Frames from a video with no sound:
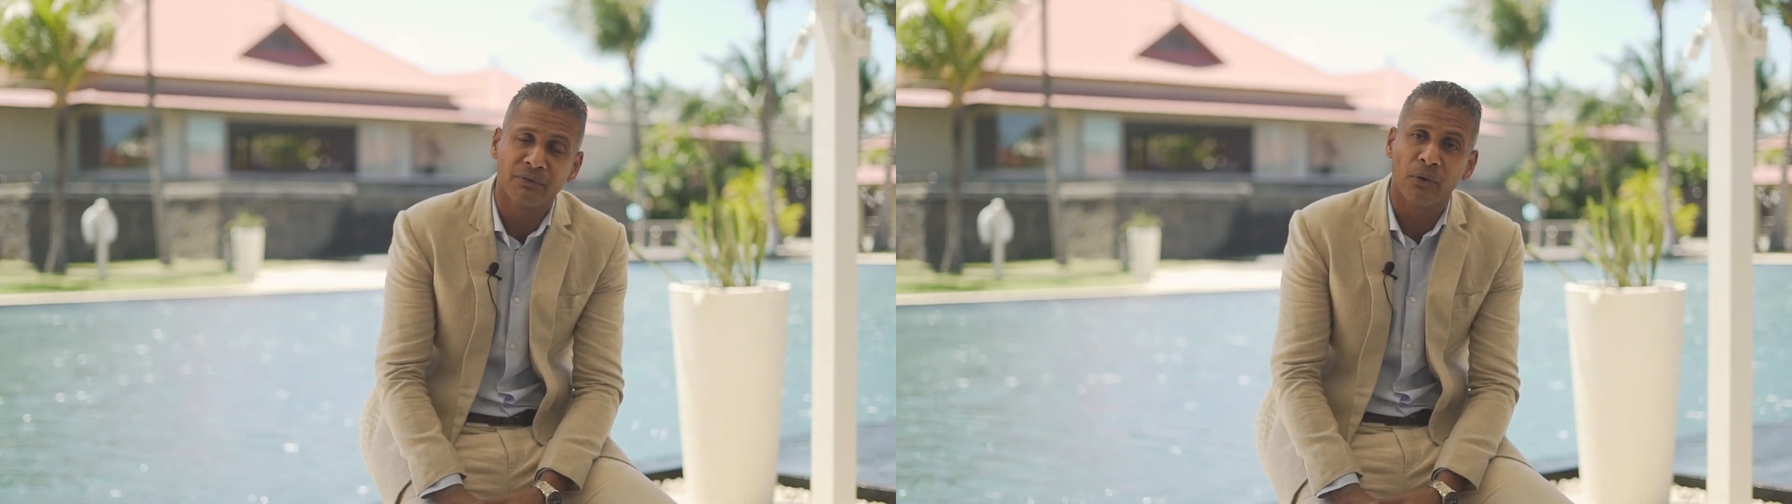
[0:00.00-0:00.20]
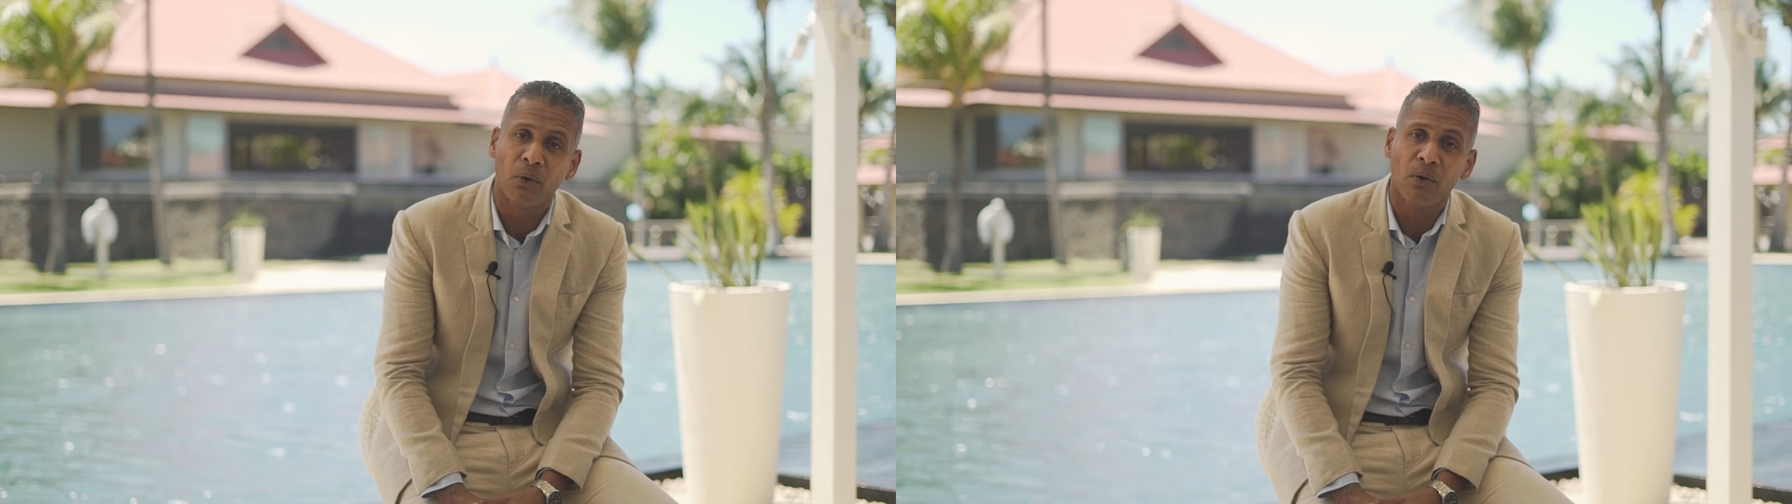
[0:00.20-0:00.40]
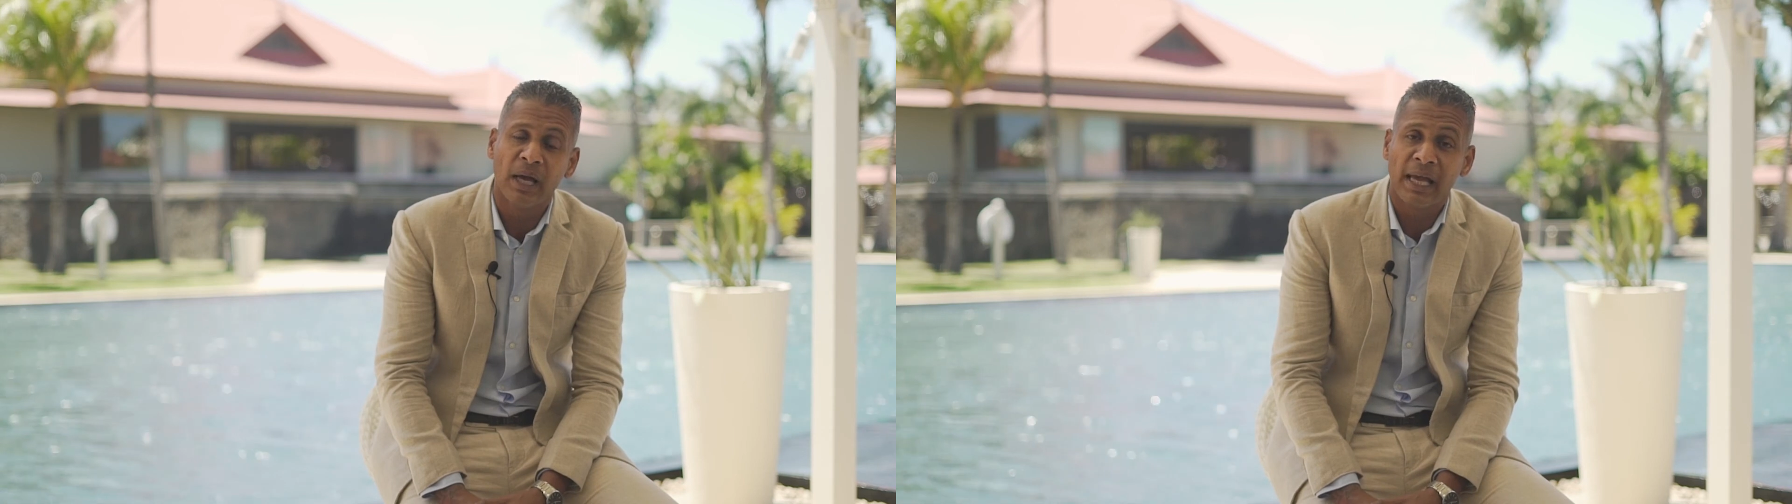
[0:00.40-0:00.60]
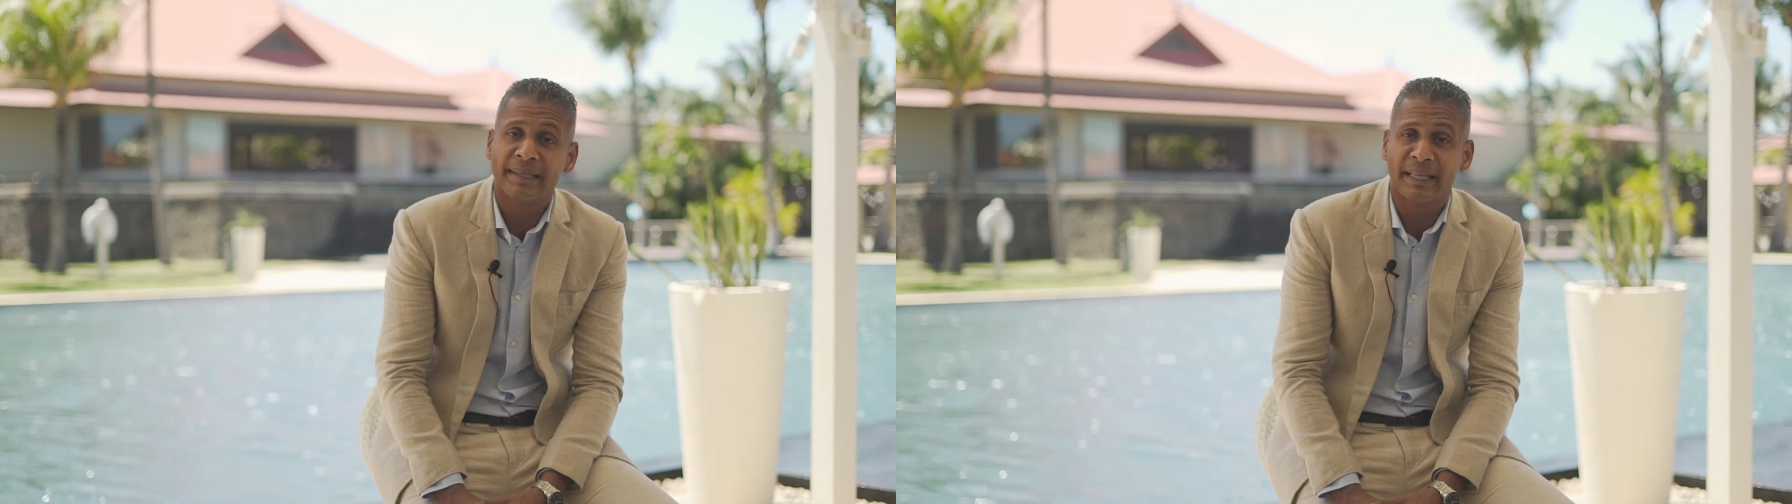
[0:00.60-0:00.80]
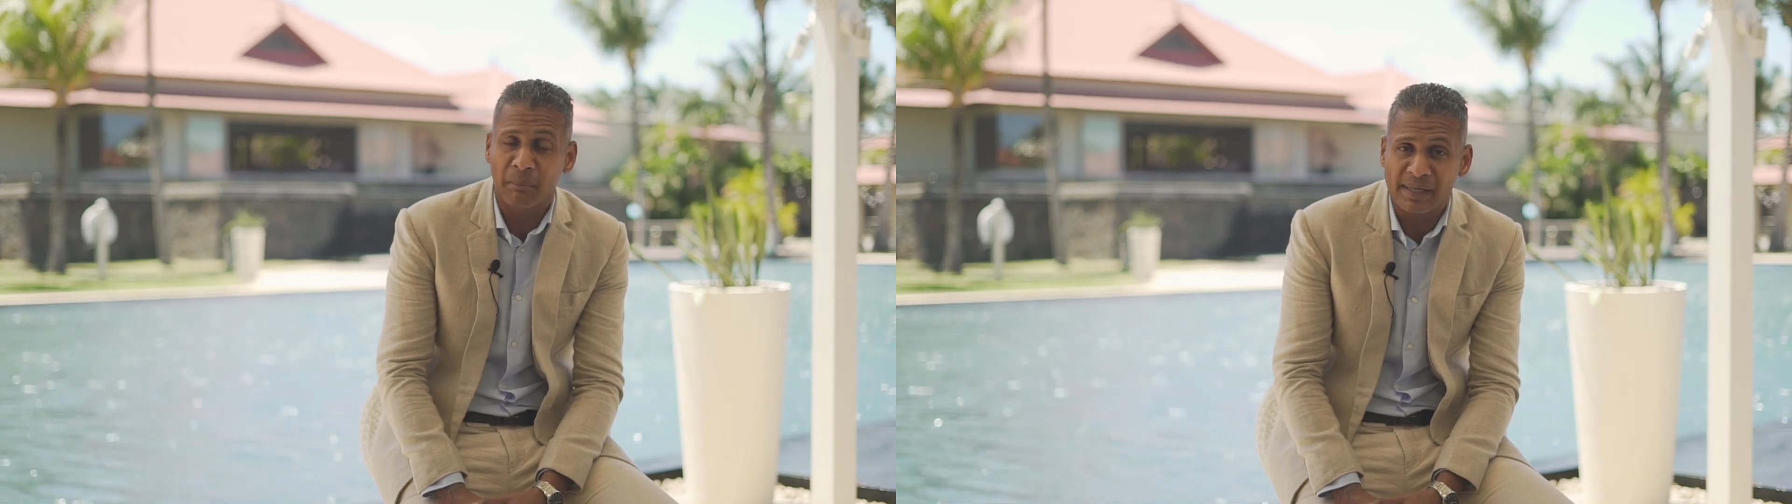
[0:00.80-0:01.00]
for
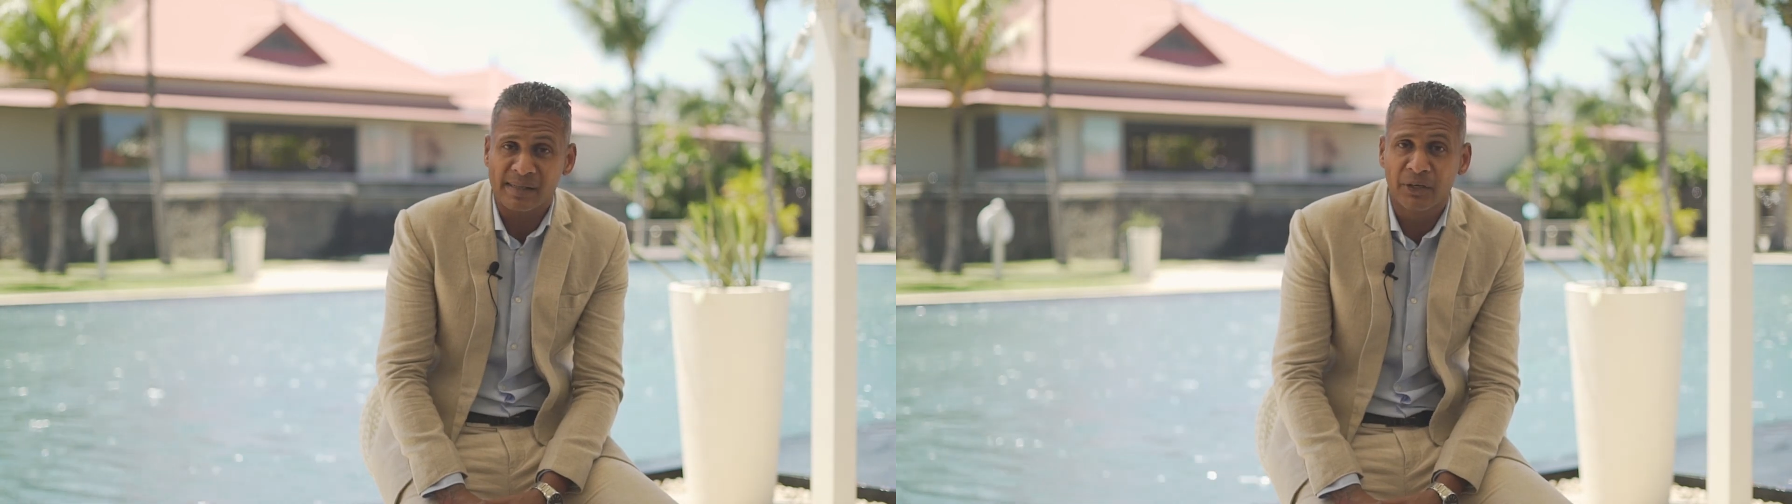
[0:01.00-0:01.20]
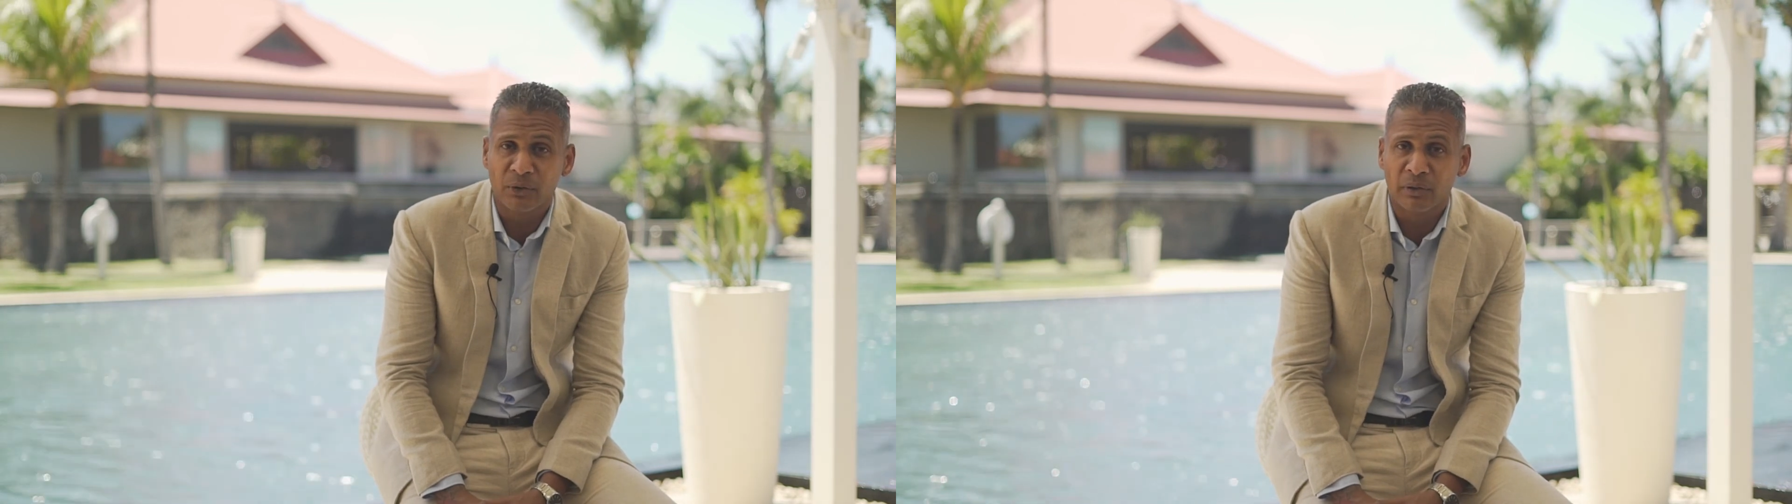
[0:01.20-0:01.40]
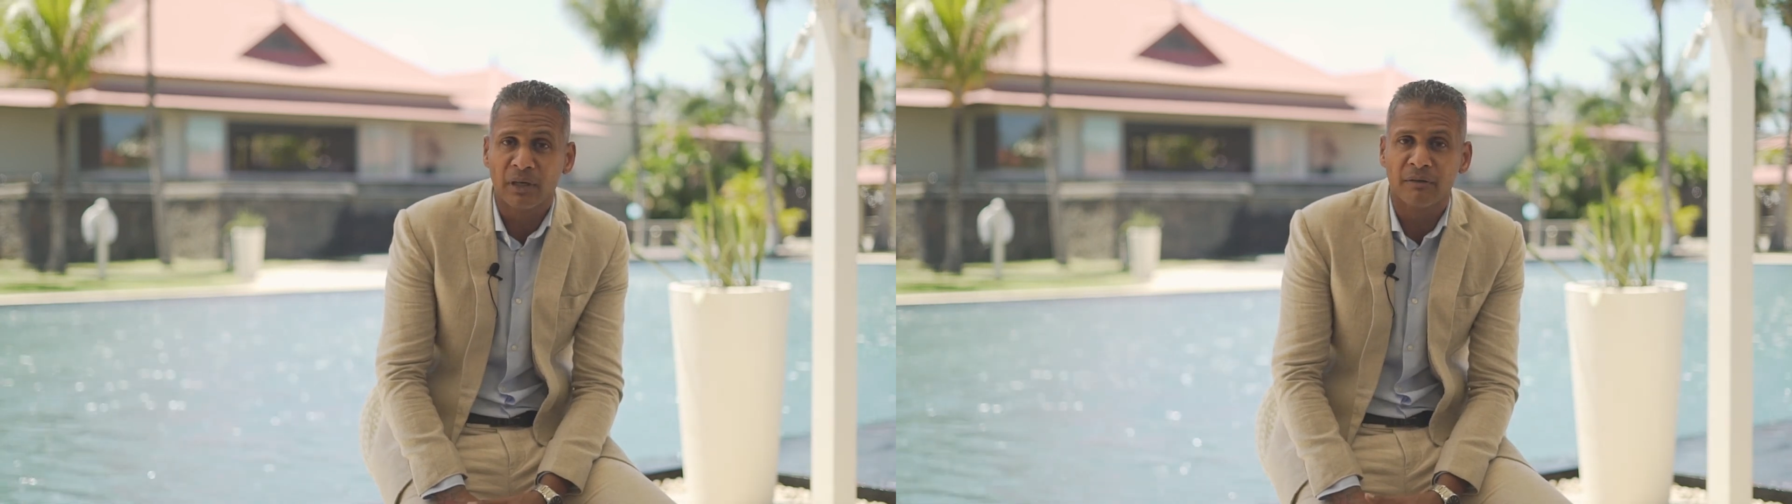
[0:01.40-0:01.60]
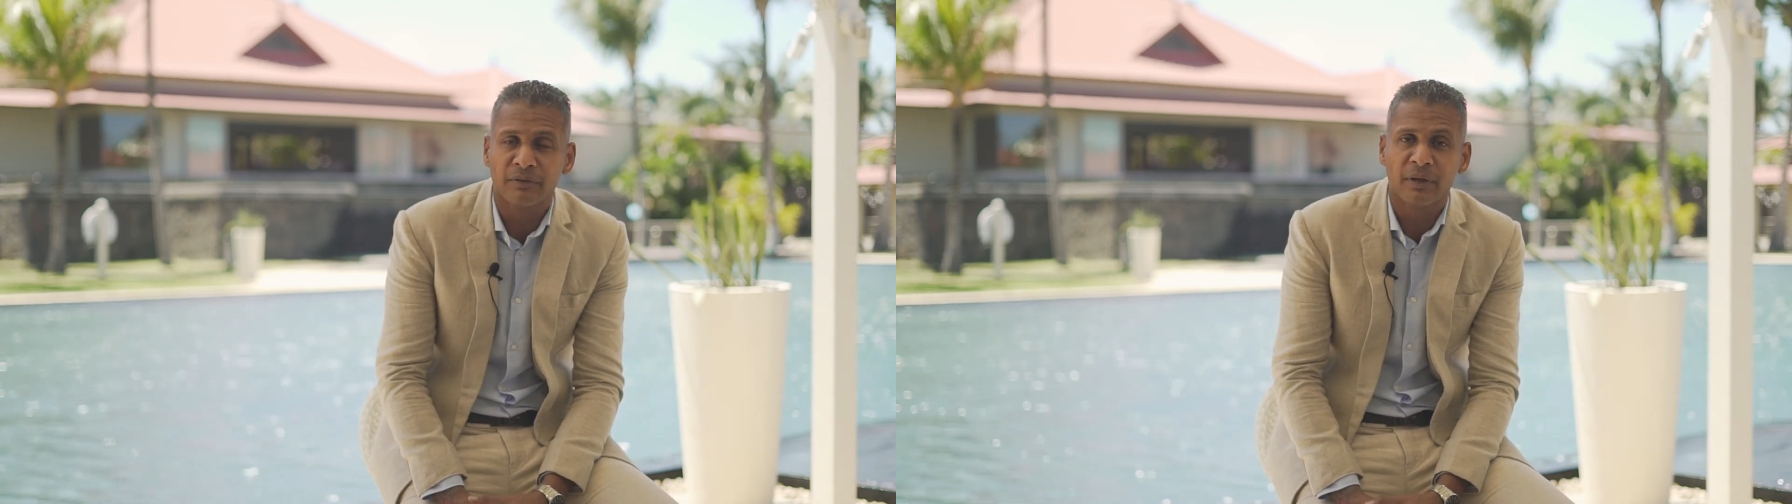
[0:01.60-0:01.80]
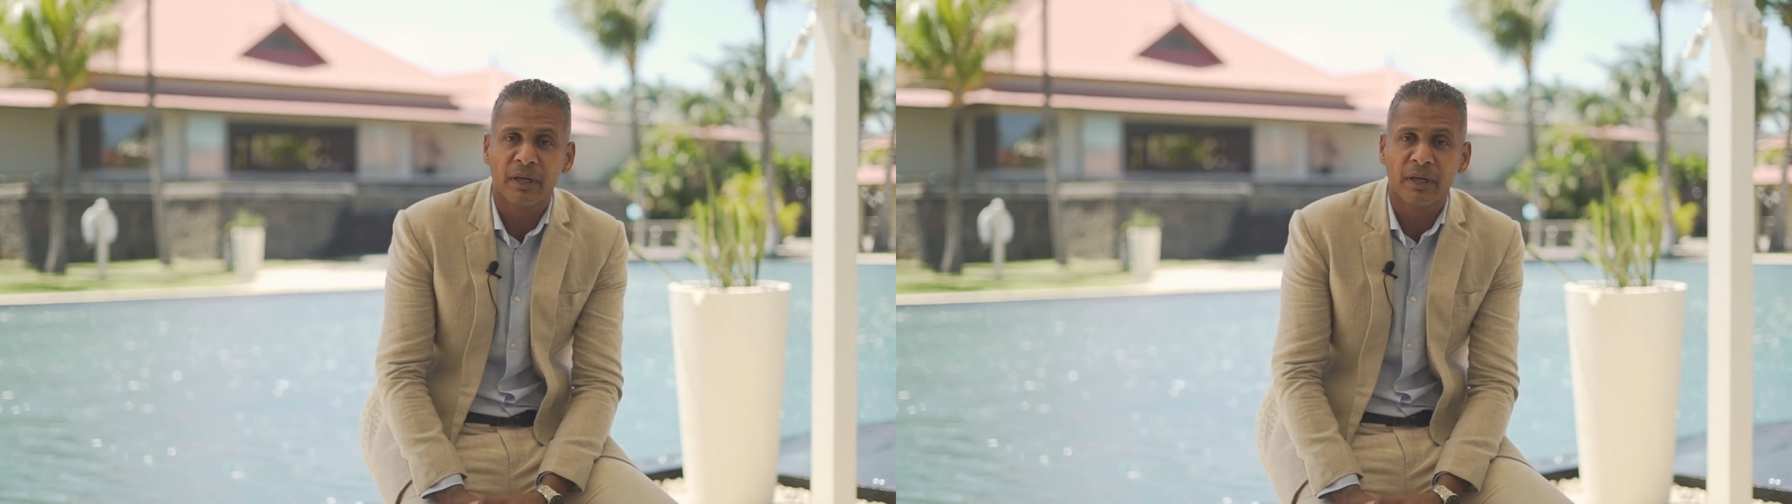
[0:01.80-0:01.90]
Tamassa You Love.